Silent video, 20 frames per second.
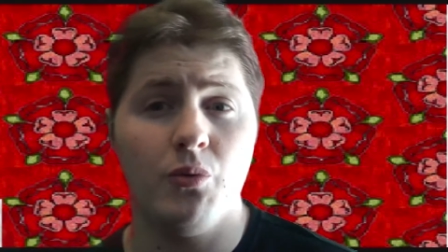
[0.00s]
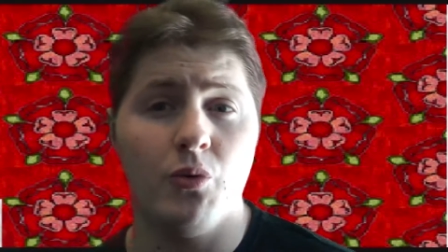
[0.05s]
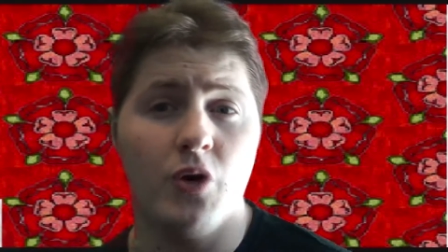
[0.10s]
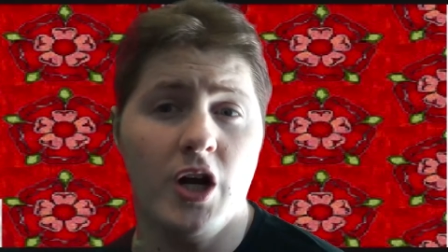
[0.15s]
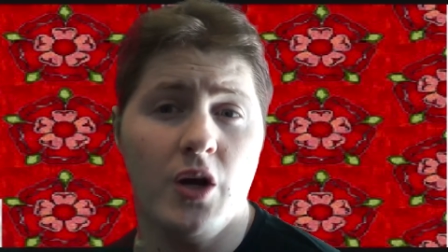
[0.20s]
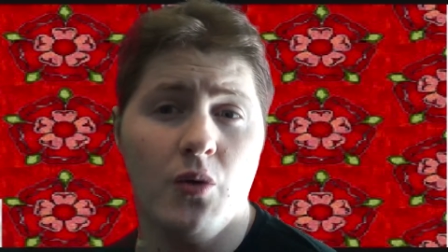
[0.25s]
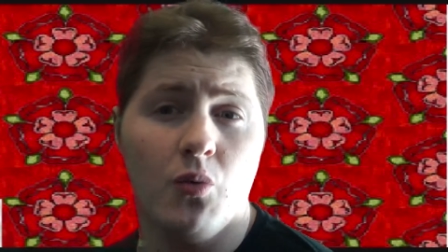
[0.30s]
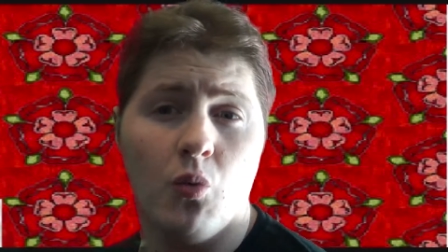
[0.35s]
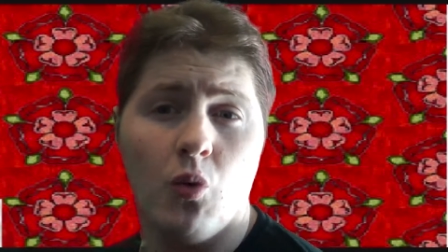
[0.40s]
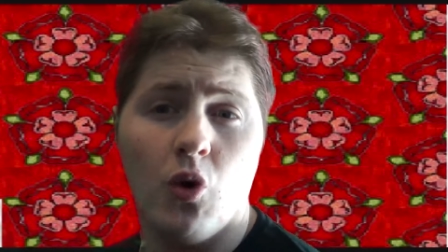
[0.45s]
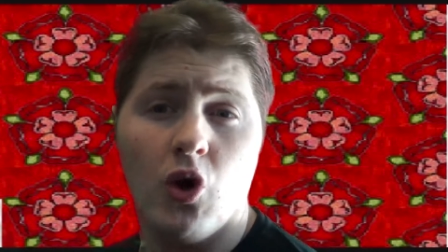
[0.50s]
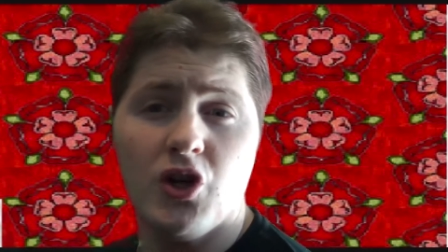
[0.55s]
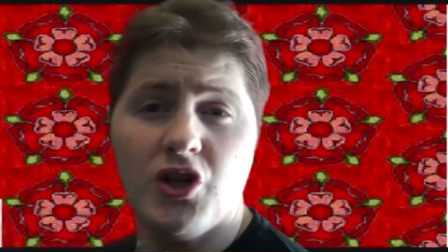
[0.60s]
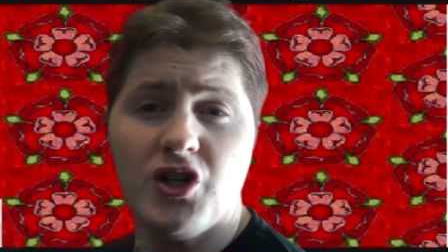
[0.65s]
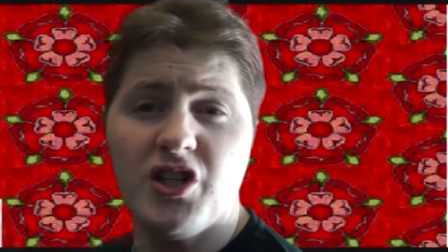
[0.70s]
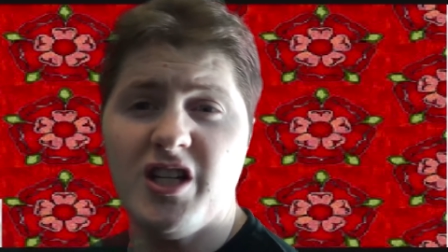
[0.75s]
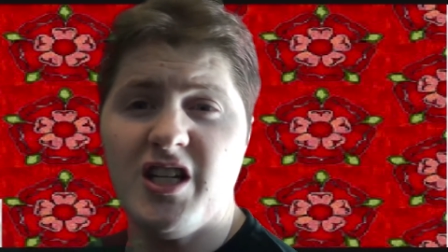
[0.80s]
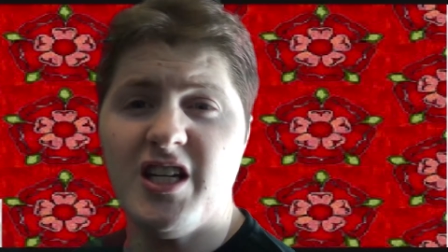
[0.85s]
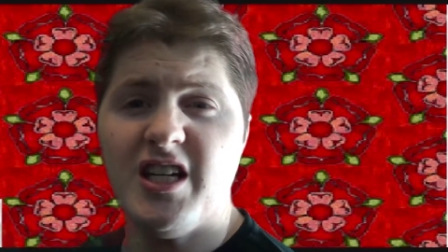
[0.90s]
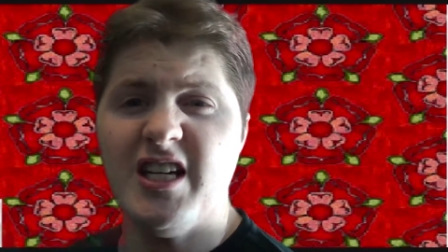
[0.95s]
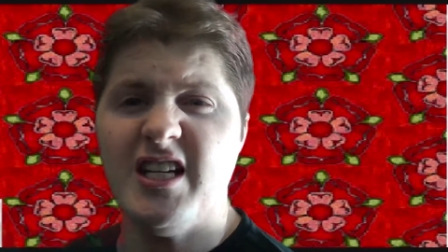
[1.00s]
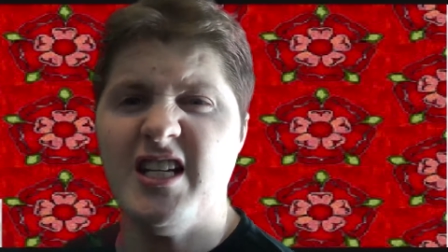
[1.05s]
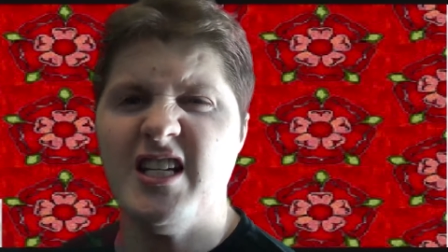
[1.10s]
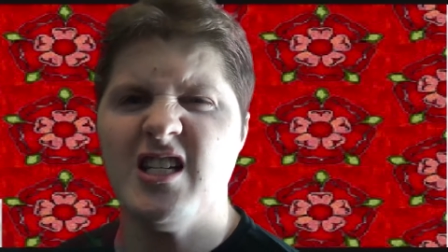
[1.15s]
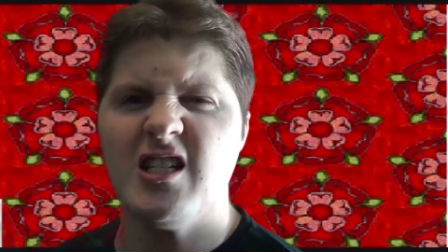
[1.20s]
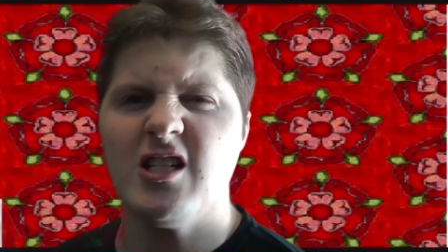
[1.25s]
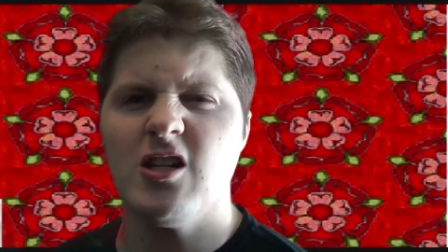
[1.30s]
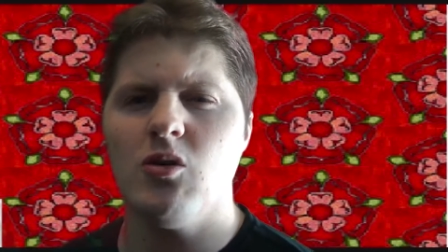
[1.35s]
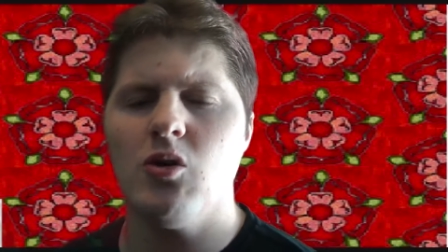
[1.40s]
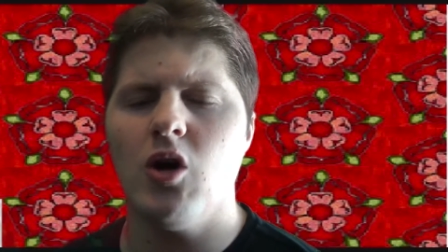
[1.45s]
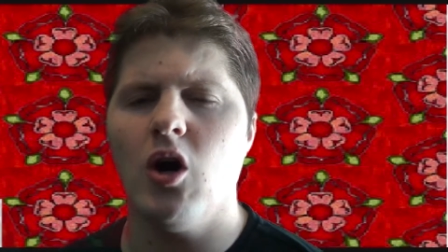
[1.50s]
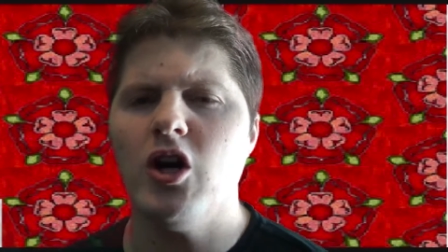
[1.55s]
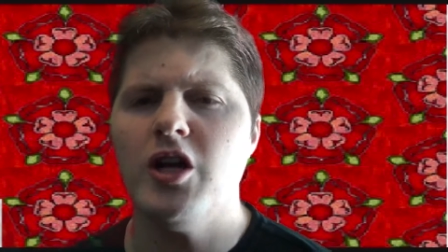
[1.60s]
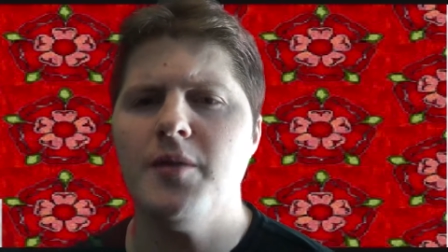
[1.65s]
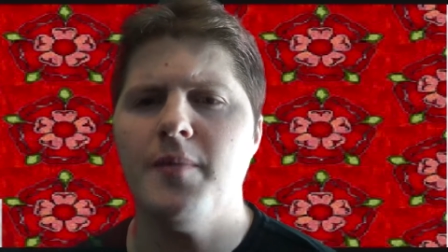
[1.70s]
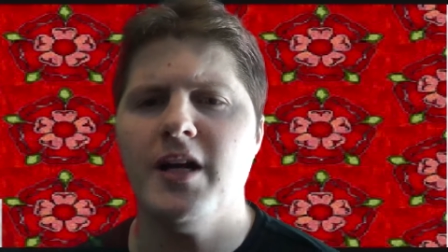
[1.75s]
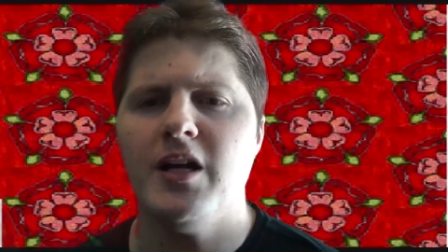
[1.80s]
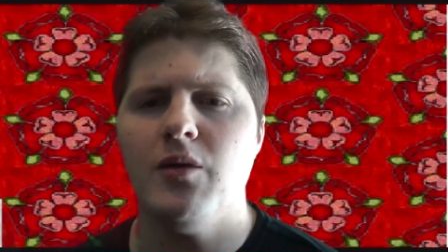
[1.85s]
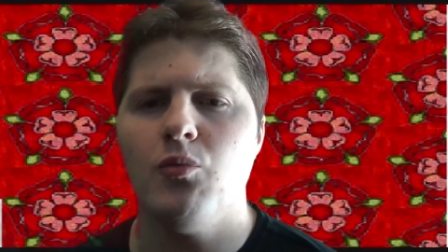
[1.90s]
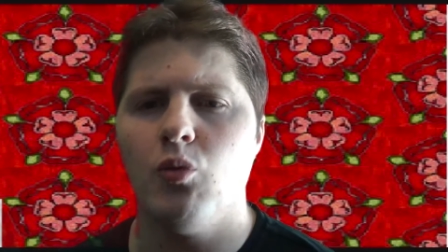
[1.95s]
what he wanted, and so it only
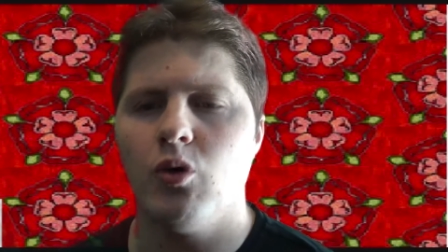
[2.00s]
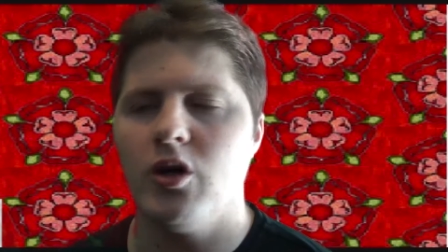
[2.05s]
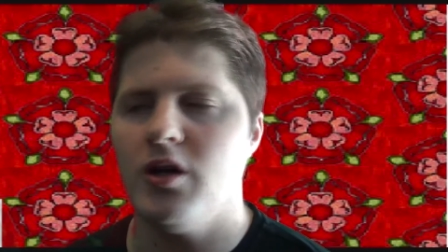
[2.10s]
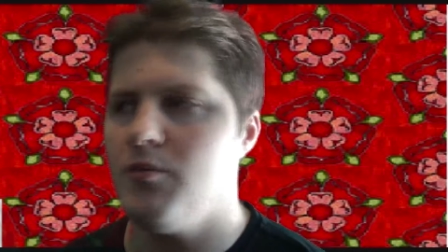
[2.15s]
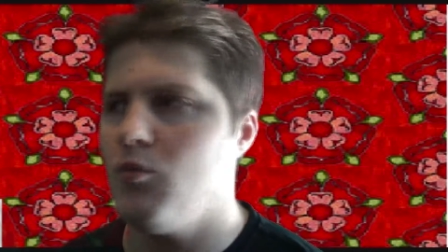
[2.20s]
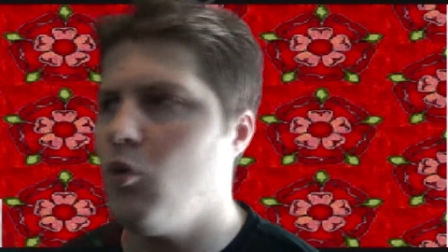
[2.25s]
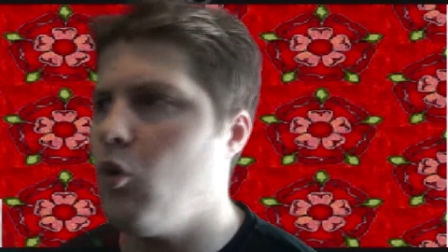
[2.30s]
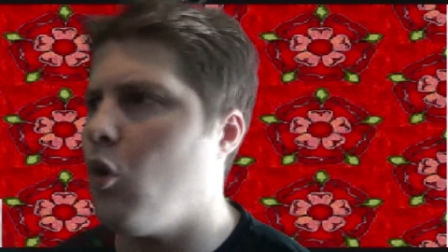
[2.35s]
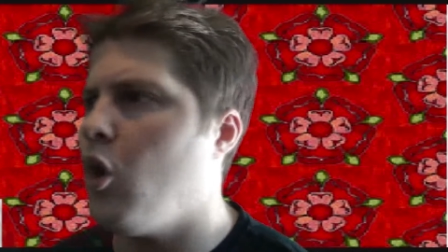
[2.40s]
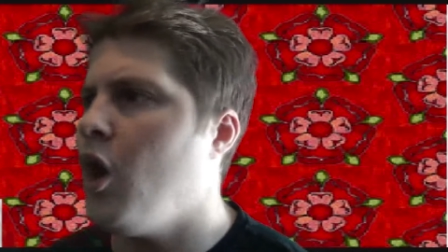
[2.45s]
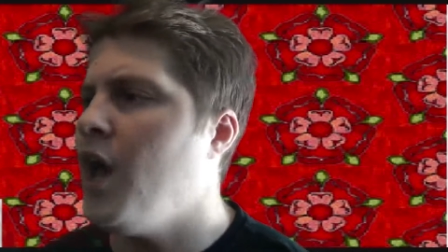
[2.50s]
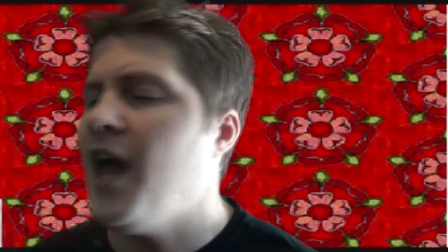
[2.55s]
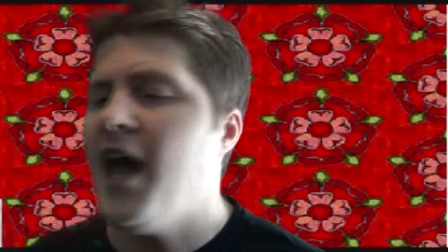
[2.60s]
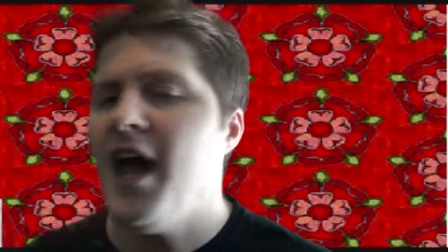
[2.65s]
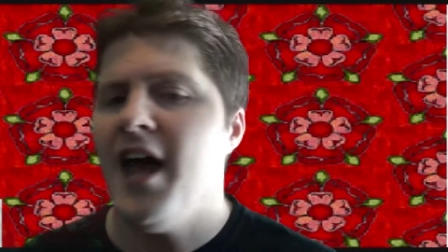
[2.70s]
made him want him more.